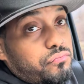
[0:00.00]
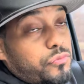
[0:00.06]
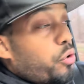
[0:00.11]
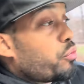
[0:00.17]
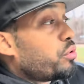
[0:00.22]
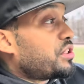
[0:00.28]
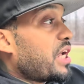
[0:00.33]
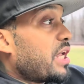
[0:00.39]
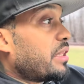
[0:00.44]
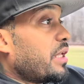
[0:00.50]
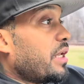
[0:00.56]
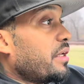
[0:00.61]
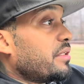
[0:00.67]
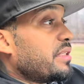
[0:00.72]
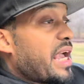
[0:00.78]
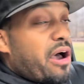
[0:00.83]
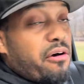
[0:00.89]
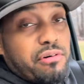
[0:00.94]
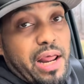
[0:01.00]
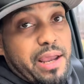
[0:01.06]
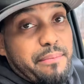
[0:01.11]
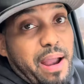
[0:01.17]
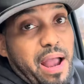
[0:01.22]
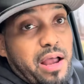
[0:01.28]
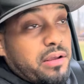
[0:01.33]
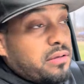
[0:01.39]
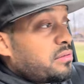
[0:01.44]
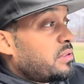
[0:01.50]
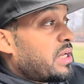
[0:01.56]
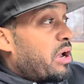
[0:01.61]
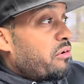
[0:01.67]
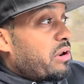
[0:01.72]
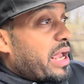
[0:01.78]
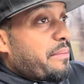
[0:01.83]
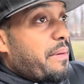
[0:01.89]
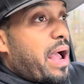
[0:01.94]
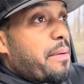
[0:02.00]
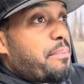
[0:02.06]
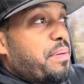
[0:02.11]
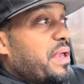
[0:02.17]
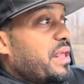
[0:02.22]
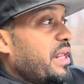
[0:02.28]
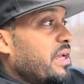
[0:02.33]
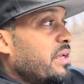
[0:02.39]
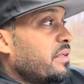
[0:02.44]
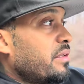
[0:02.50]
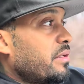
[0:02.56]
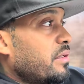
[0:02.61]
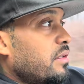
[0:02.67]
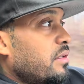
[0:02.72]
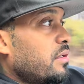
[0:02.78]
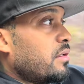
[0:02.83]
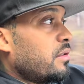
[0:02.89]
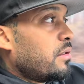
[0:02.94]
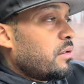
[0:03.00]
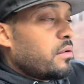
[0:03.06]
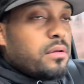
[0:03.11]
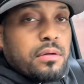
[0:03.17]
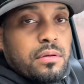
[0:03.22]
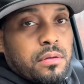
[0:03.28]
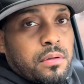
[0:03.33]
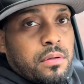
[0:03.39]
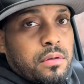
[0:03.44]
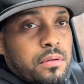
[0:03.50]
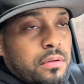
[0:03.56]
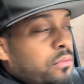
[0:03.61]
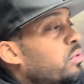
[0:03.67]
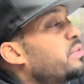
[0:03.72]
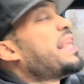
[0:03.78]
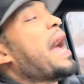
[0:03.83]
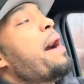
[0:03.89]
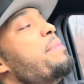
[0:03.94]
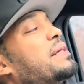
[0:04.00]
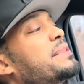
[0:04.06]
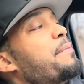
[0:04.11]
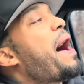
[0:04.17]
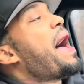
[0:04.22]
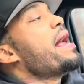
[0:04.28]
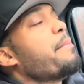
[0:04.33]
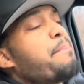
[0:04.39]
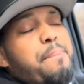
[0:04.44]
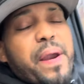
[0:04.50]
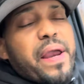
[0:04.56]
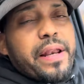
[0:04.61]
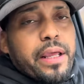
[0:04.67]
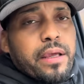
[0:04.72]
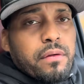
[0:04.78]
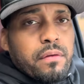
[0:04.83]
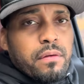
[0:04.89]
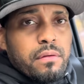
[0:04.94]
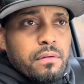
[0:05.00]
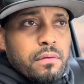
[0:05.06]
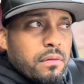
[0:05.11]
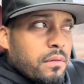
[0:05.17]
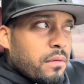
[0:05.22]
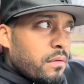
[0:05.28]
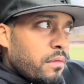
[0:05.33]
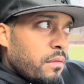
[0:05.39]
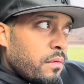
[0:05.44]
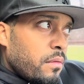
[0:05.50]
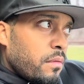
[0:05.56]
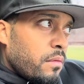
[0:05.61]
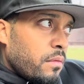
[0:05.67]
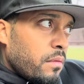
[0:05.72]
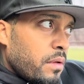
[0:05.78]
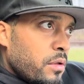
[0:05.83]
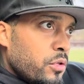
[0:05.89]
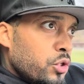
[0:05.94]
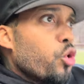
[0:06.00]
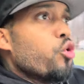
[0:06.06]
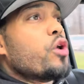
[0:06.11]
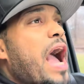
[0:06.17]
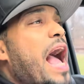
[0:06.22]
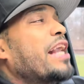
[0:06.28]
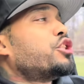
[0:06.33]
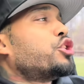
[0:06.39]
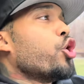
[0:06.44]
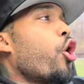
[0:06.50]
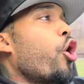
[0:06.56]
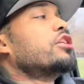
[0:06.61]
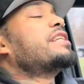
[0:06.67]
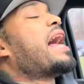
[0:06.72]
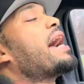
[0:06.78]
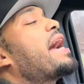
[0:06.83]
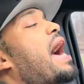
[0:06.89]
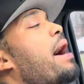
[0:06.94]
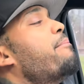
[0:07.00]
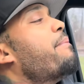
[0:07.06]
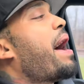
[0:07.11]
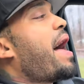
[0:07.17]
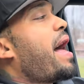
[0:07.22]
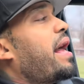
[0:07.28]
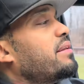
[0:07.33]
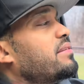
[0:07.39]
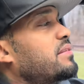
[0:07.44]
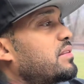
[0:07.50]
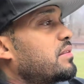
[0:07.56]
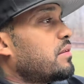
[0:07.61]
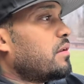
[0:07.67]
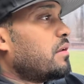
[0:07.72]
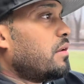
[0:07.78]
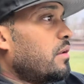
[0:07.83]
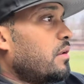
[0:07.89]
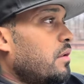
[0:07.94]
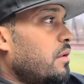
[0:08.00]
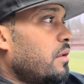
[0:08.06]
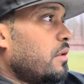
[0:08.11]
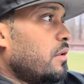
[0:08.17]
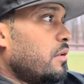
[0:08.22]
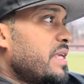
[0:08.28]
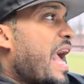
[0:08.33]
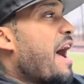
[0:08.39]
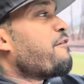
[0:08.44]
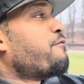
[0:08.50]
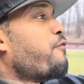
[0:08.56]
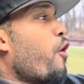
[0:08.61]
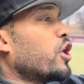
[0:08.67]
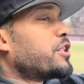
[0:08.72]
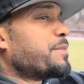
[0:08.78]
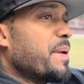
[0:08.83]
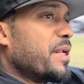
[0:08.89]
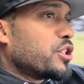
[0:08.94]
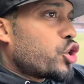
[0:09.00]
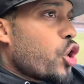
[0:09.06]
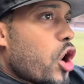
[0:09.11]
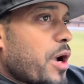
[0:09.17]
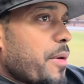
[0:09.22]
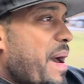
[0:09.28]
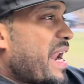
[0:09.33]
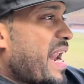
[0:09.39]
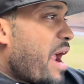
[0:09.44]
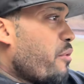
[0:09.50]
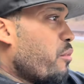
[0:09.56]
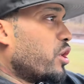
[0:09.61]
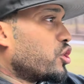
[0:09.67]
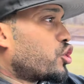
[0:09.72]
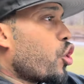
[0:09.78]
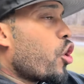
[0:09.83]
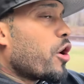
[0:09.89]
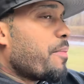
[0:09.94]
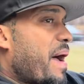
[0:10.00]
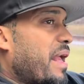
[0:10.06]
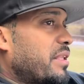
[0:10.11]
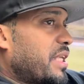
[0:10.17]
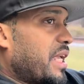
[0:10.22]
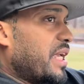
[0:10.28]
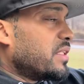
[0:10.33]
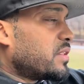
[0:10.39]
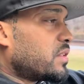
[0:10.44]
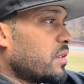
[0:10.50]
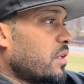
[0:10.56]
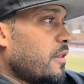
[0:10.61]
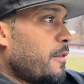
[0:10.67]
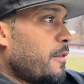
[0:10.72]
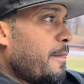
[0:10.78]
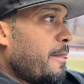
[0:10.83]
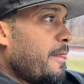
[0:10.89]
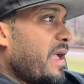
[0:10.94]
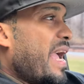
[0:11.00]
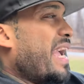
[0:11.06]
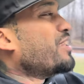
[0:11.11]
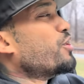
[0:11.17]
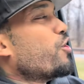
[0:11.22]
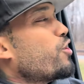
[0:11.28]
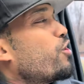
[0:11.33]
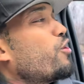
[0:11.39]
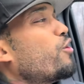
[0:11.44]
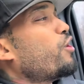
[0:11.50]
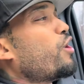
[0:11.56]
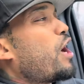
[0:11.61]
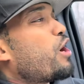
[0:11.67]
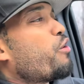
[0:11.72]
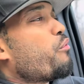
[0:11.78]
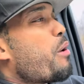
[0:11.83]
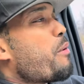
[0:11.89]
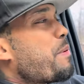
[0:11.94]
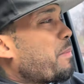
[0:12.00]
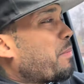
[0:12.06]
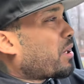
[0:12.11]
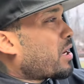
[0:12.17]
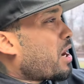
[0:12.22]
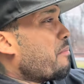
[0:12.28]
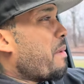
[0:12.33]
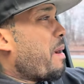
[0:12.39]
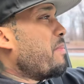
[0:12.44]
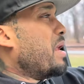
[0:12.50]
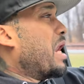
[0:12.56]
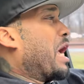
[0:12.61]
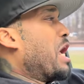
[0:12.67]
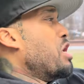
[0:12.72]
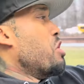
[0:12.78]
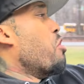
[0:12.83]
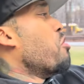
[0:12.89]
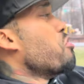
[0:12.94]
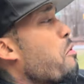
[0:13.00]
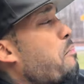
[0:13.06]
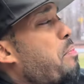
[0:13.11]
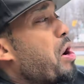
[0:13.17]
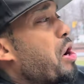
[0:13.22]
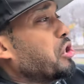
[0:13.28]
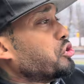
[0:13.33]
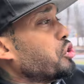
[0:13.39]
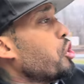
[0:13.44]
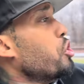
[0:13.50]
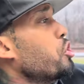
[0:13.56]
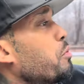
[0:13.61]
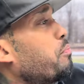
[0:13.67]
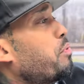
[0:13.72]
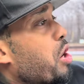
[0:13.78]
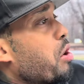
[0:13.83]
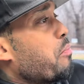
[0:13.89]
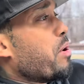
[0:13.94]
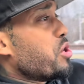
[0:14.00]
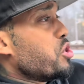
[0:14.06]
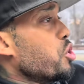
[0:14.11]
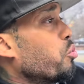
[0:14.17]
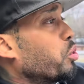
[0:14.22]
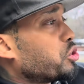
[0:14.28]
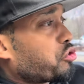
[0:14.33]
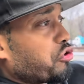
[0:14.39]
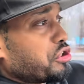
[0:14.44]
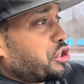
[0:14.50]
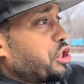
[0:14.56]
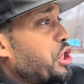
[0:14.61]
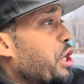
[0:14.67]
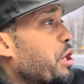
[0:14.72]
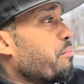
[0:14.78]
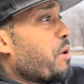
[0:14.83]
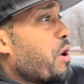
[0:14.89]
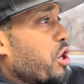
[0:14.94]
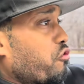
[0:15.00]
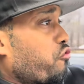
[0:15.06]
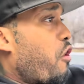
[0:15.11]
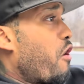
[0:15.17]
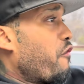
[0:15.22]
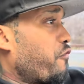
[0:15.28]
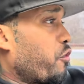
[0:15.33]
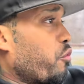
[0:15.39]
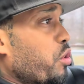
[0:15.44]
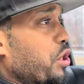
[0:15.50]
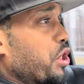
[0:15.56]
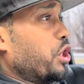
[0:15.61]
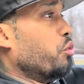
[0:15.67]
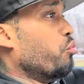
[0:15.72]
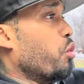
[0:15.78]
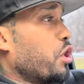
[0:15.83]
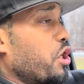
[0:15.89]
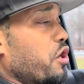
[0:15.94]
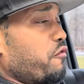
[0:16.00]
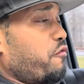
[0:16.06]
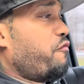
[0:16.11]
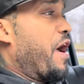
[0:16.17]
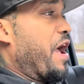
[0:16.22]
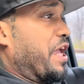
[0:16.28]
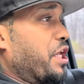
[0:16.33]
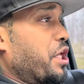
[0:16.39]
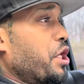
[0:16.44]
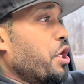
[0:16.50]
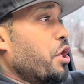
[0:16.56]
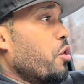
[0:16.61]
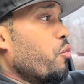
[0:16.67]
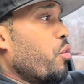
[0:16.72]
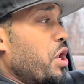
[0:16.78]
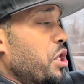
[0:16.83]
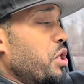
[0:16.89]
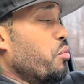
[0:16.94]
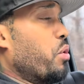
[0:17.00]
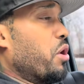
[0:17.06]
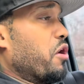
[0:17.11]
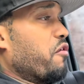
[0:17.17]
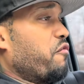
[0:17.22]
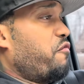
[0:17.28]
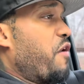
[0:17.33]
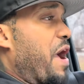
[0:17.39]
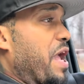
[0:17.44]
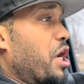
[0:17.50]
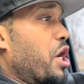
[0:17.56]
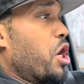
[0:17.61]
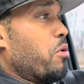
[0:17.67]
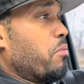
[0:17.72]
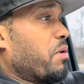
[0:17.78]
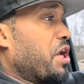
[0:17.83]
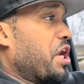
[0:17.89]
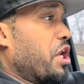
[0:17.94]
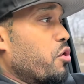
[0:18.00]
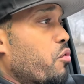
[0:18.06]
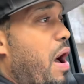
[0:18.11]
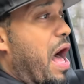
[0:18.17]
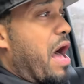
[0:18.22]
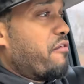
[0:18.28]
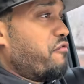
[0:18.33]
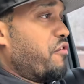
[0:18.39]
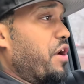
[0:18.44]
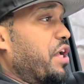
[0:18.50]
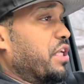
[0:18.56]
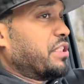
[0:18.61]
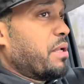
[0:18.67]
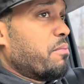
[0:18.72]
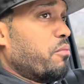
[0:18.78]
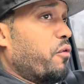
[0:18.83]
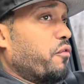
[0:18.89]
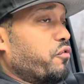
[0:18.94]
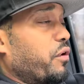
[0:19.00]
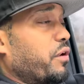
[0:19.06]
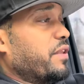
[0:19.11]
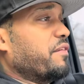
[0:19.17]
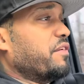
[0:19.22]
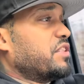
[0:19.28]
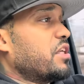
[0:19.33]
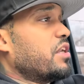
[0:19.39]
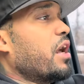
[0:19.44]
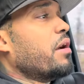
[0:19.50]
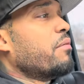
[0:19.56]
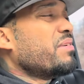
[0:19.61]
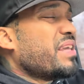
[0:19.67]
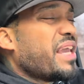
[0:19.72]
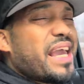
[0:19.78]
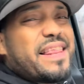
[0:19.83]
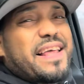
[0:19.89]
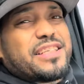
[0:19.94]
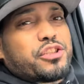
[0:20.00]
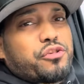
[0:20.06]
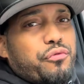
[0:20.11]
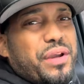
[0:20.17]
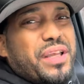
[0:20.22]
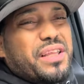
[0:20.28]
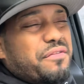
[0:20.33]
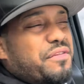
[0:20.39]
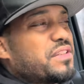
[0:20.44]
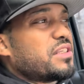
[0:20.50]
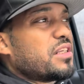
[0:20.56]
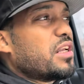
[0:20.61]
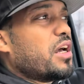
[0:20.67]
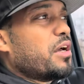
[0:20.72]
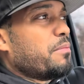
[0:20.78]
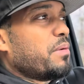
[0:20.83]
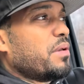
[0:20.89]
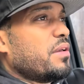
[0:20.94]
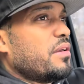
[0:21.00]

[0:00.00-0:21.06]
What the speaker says: What y'all think? Y'all don't like my opinion? Well, damn it, it's my opinion. You got yours, I got mine's. Y'all forced me to talk about it. I didn't want to talk about this. And no, I don't want people to come at me like, hey, yo, punch. But you was critiquing Buck Crawford when he wanted to fight Canelo Alvarez and move three division up. Yeah, that's three division up.